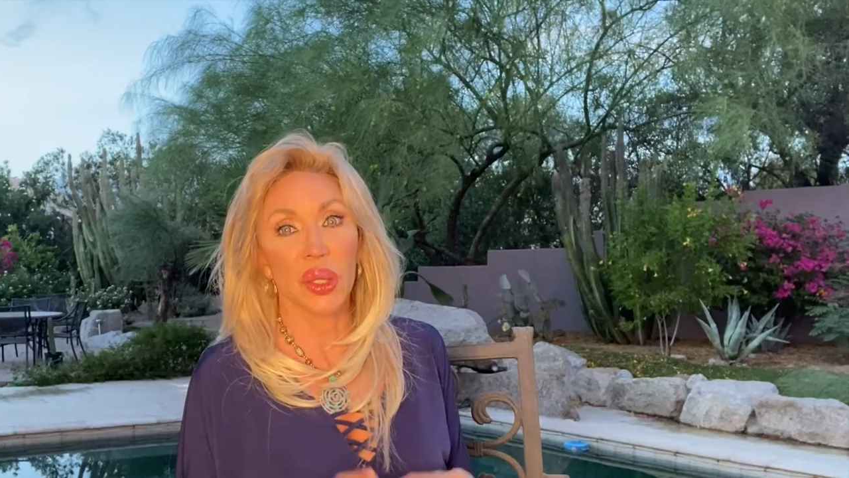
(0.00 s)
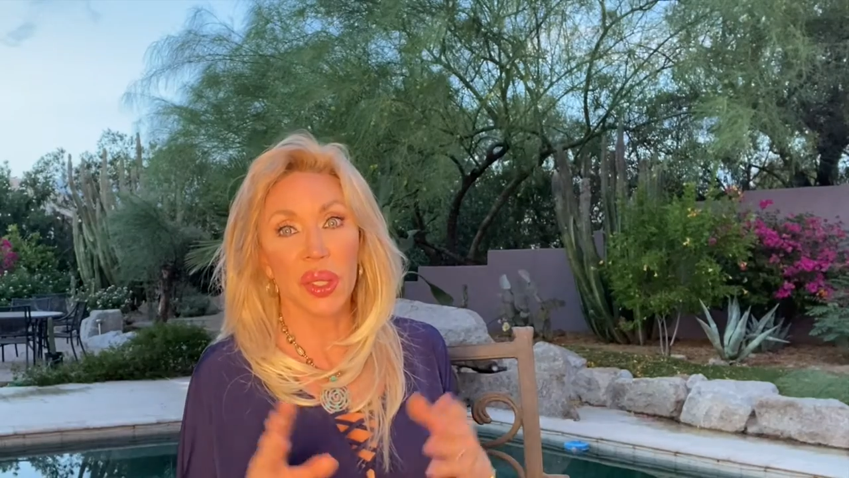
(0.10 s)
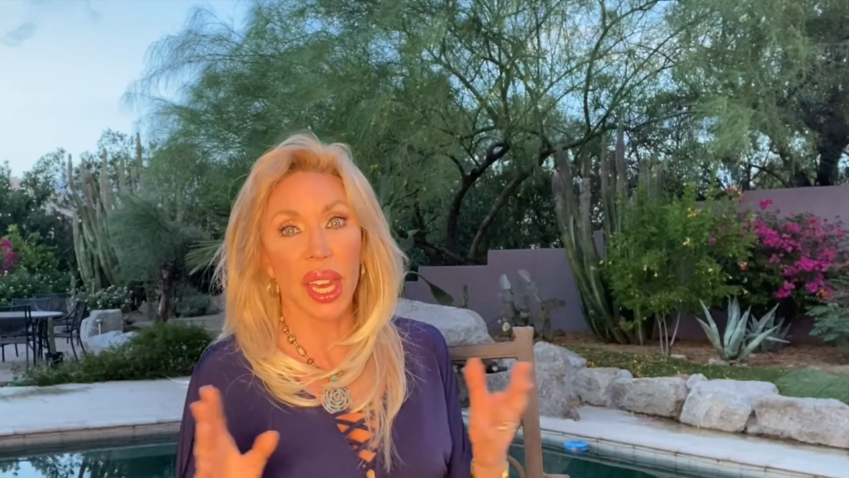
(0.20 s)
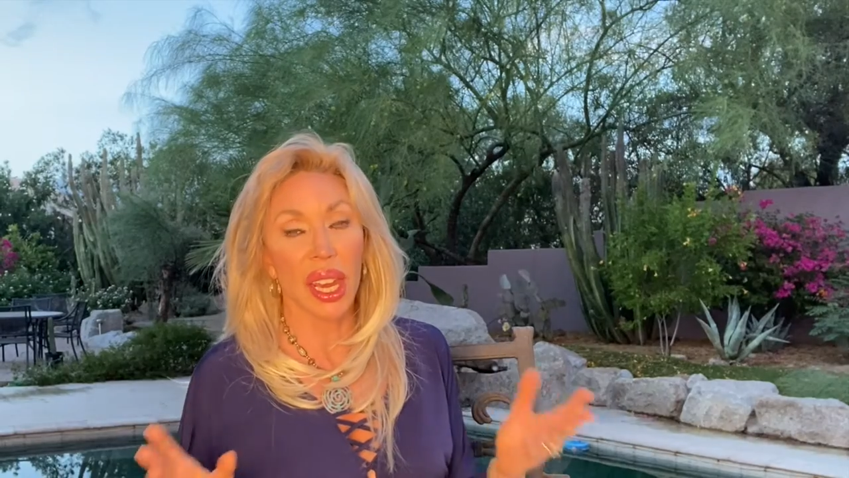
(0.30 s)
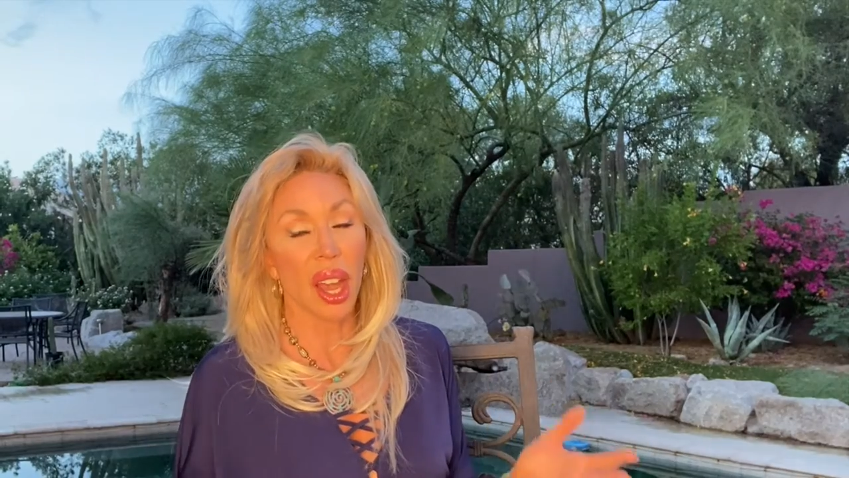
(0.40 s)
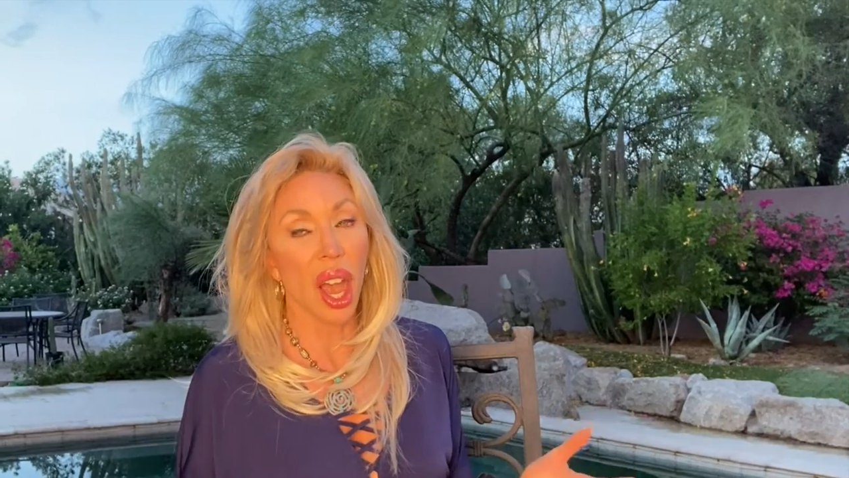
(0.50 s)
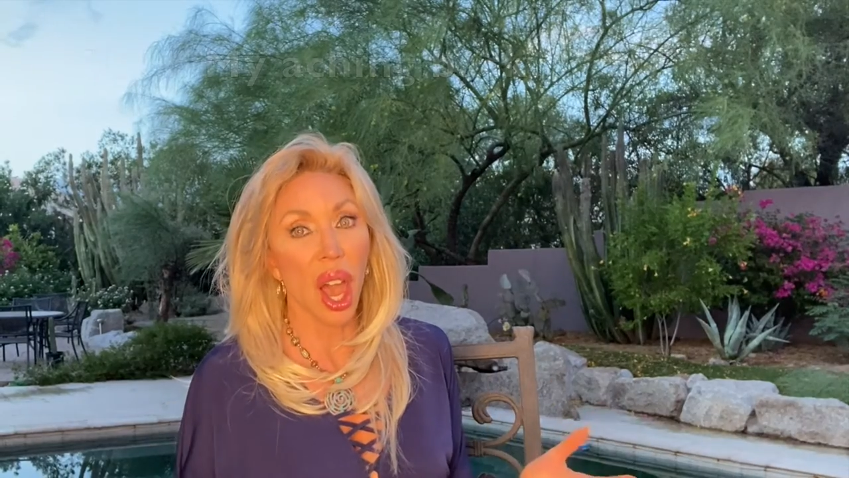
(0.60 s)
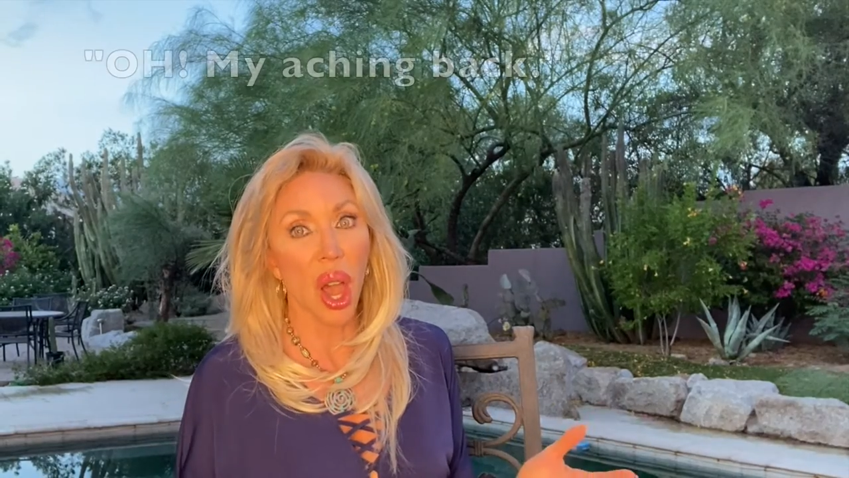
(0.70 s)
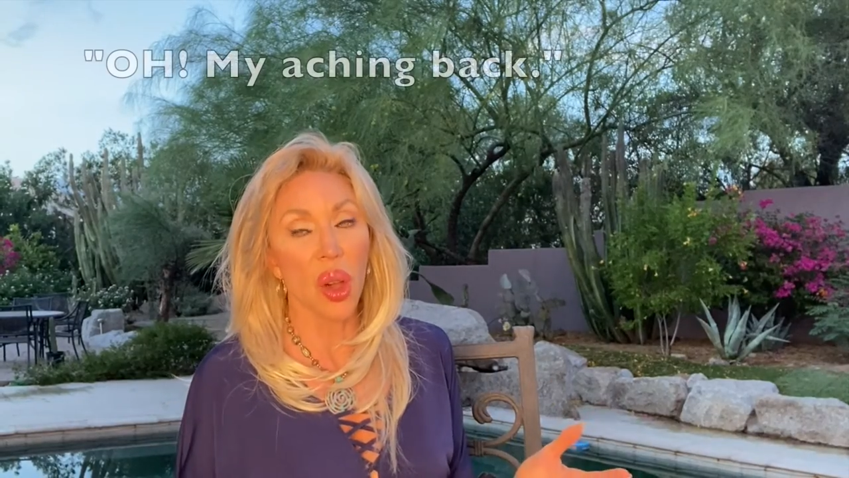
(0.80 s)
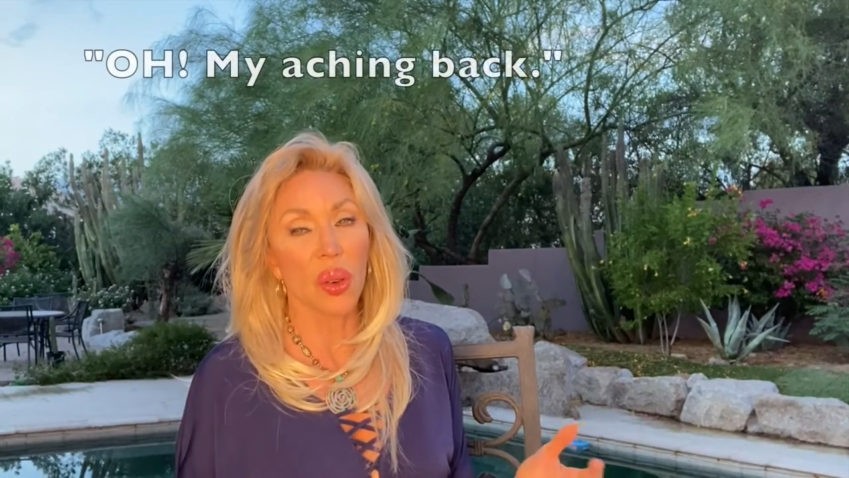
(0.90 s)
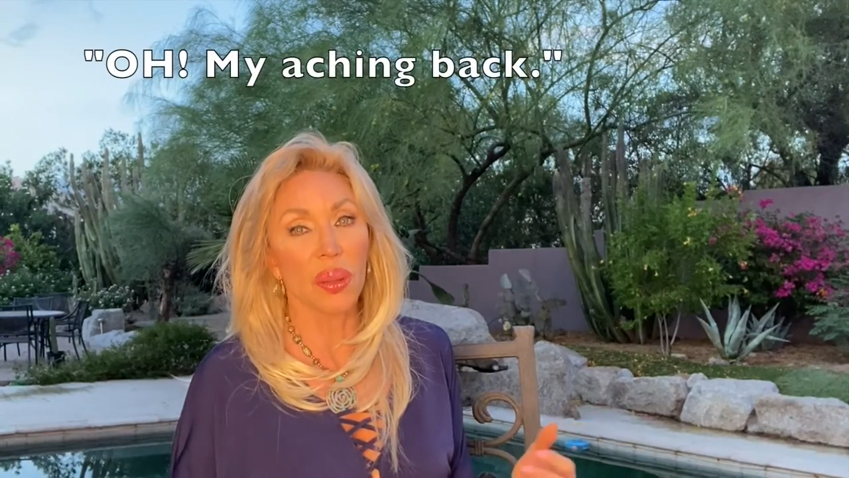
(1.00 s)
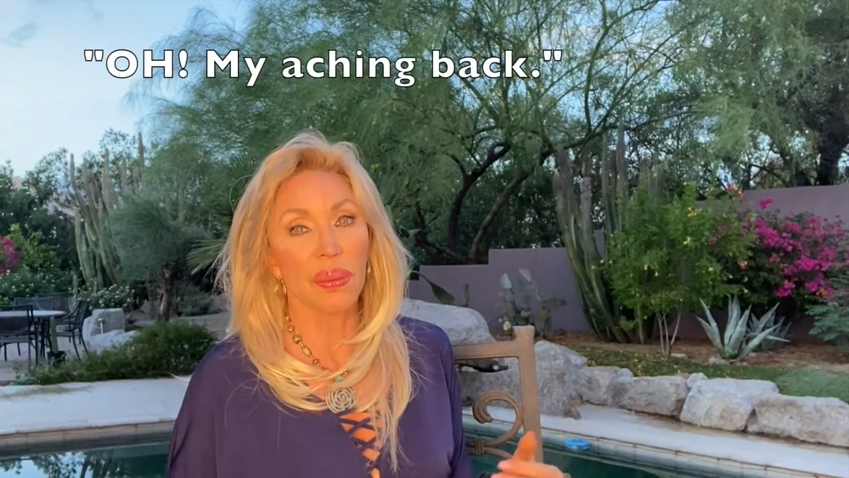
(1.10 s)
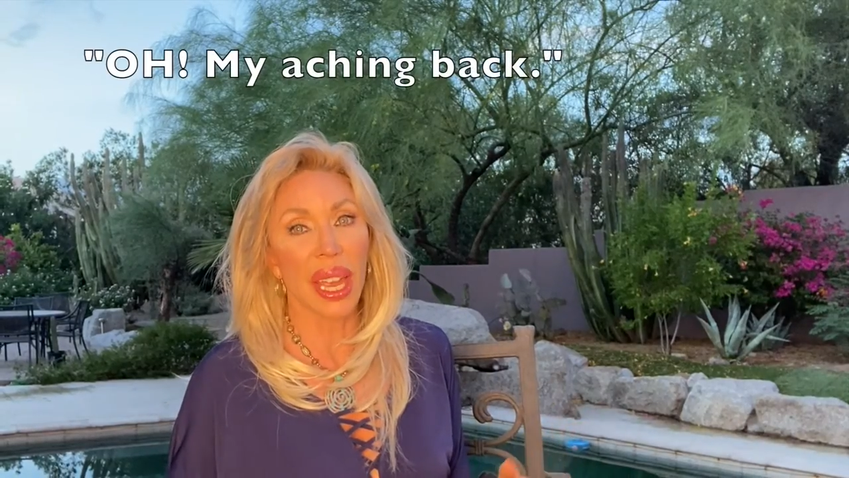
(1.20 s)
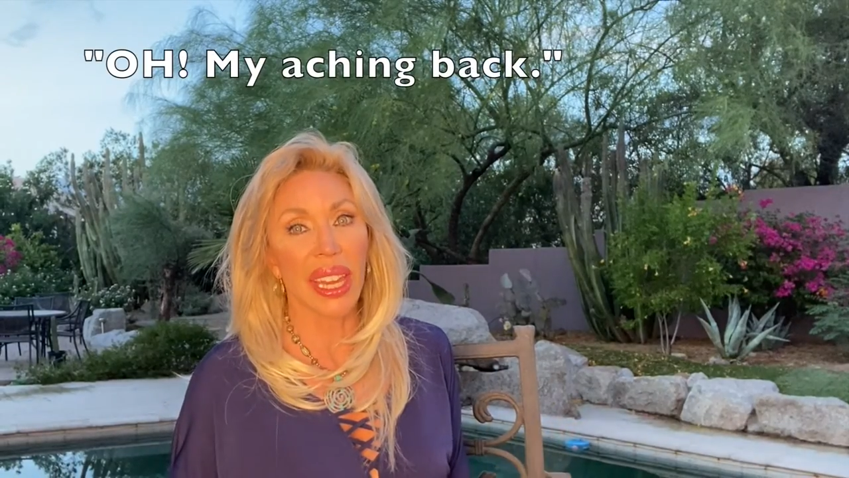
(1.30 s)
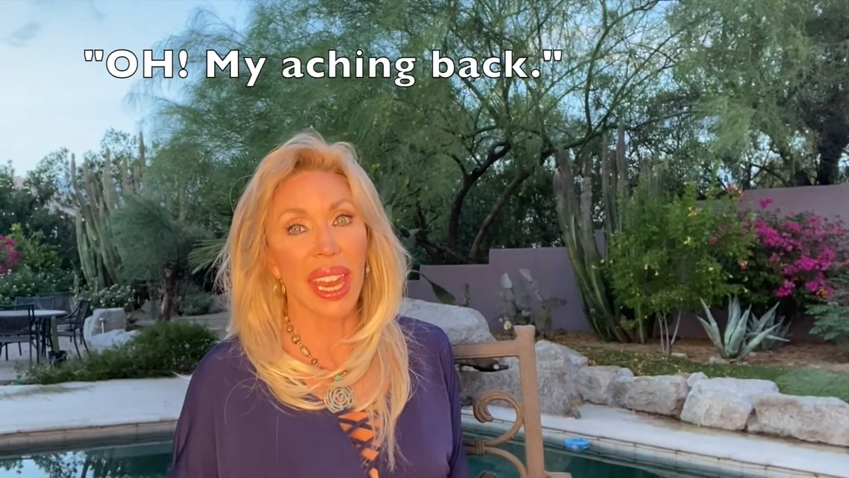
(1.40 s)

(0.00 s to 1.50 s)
say, oh, my